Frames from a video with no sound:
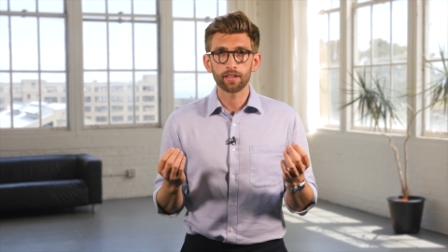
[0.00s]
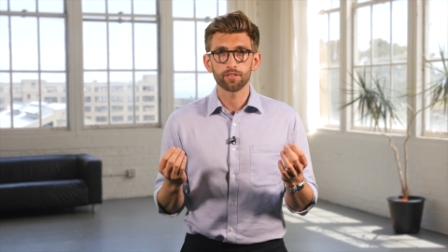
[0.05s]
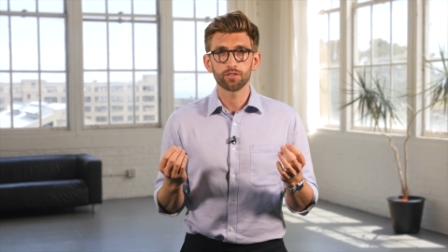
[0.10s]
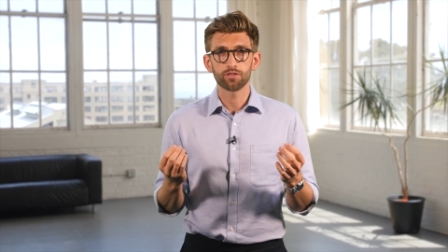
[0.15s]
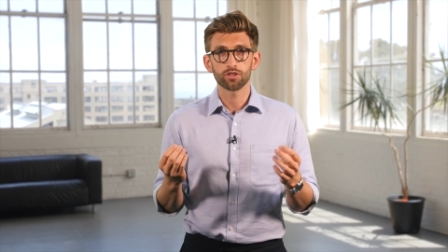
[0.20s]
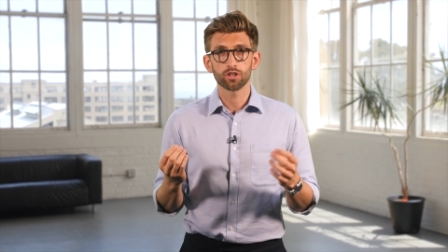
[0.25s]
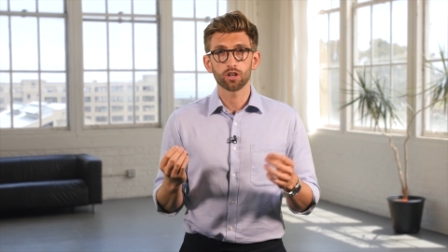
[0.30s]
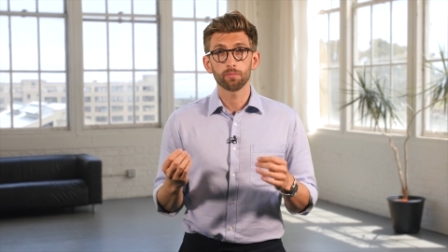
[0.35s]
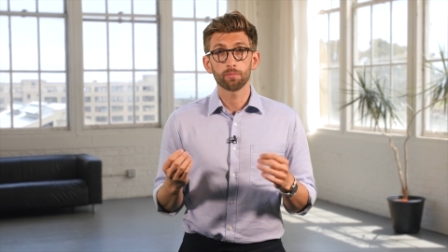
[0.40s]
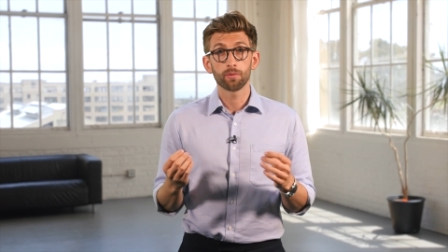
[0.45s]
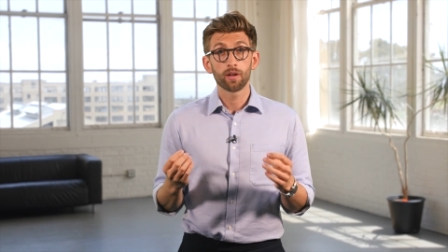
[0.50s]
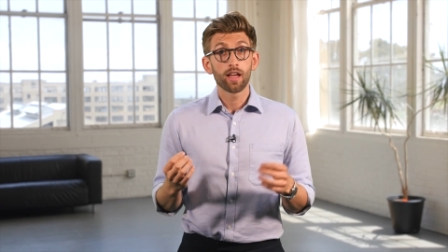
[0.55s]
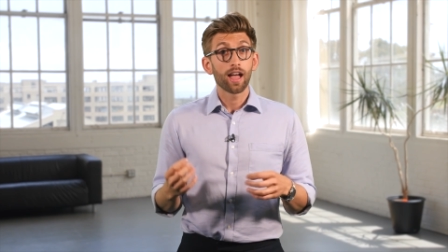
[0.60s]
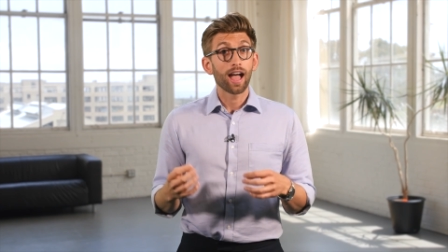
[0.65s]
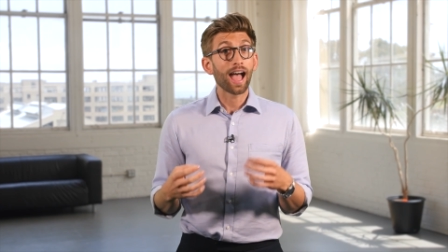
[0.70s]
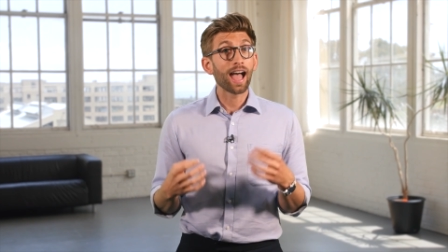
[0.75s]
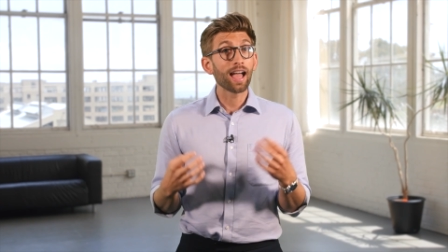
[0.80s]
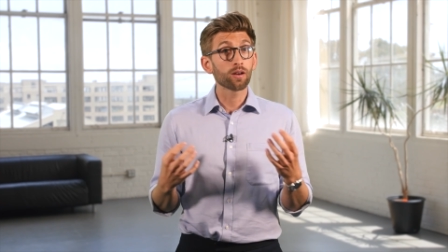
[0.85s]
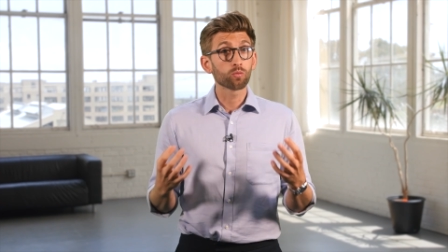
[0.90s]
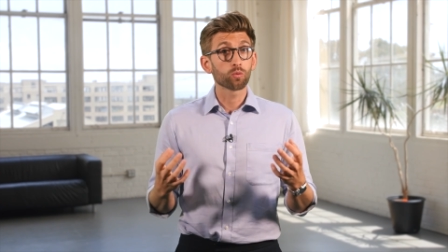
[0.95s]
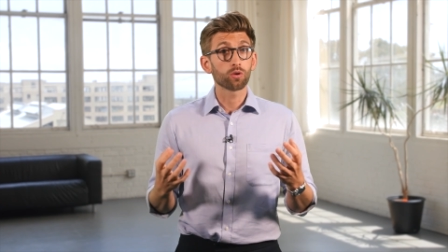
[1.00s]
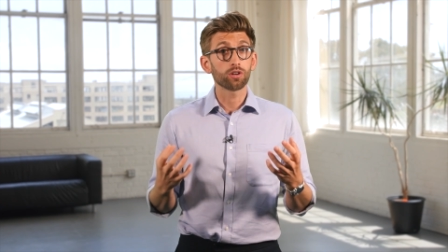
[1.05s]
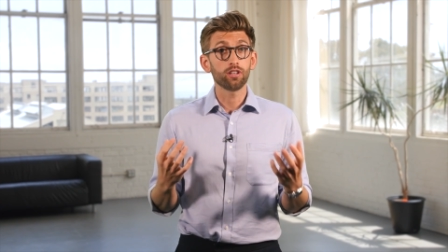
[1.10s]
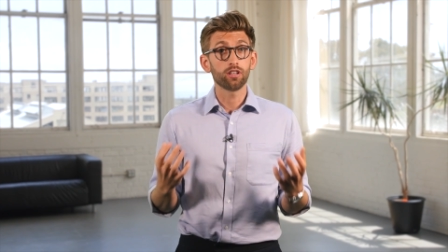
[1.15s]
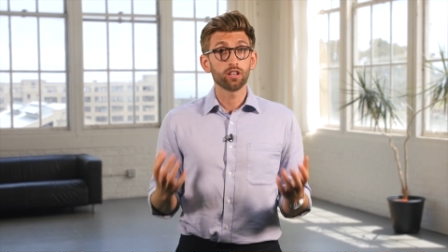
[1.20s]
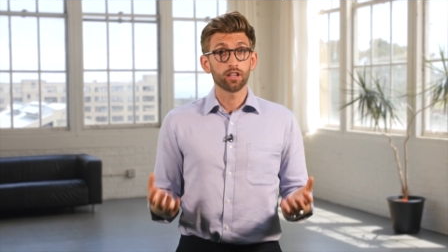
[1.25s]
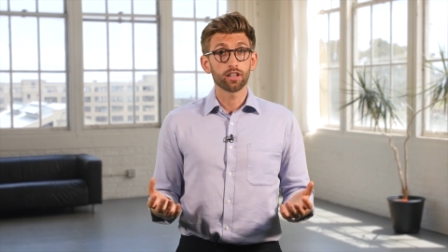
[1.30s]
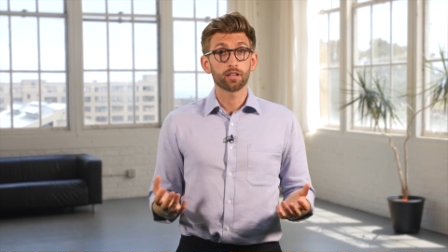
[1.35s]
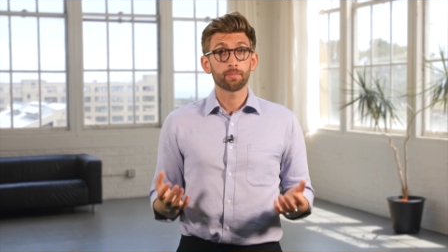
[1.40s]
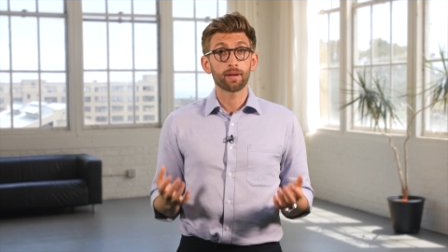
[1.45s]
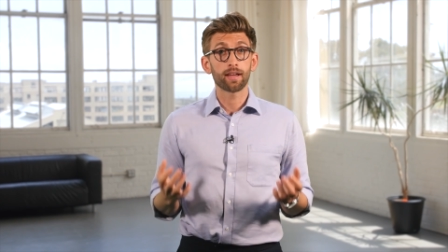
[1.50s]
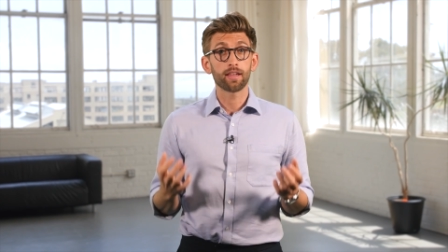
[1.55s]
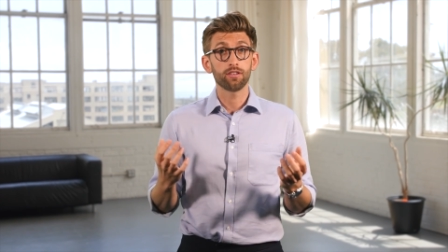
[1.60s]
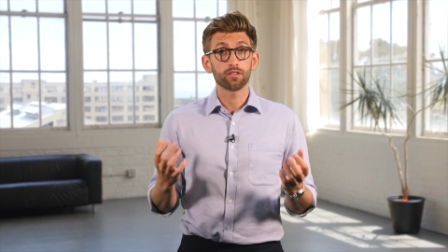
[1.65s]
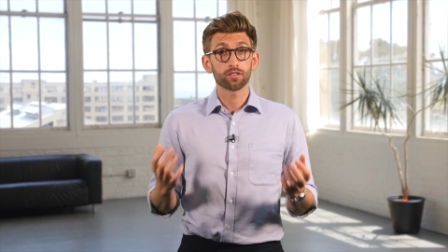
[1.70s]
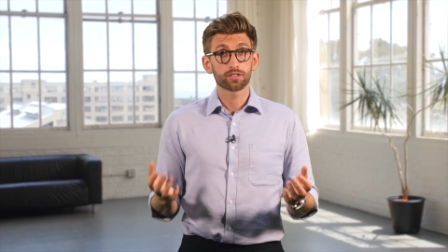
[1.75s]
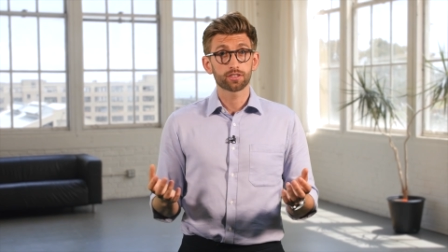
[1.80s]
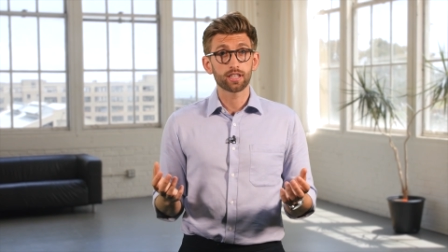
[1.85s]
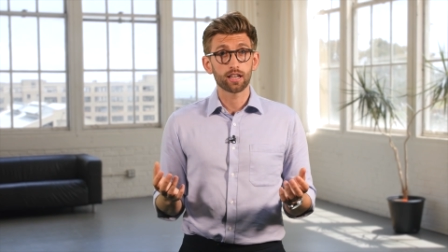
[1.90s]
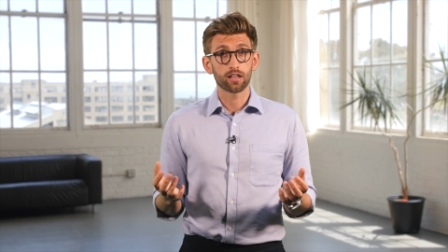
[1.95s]
the job, and what you learned about
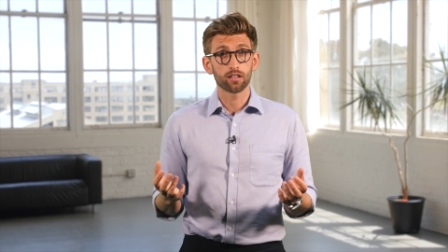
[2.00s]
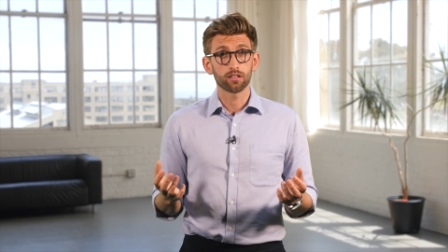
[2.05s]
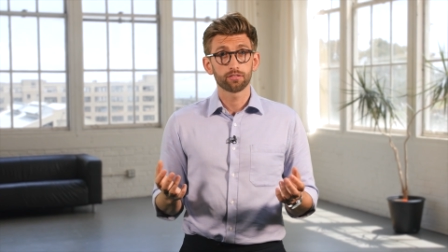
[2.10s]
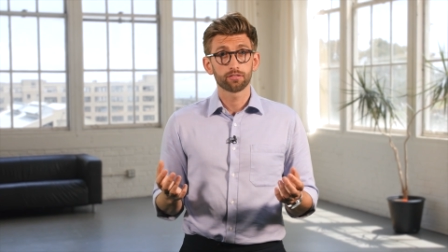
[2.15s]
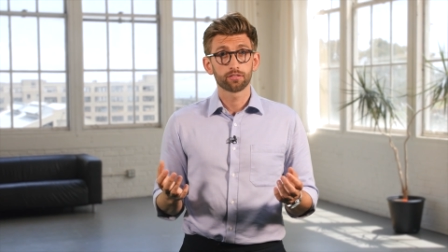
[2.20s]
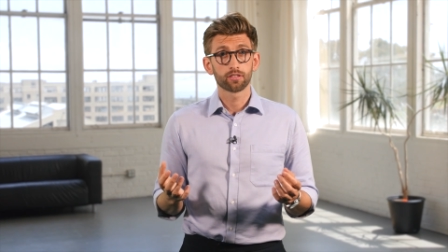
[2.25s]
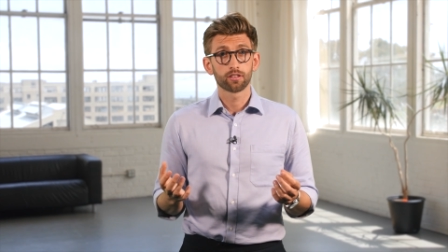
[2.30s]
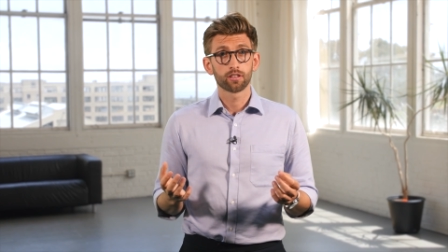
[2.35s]
yourself.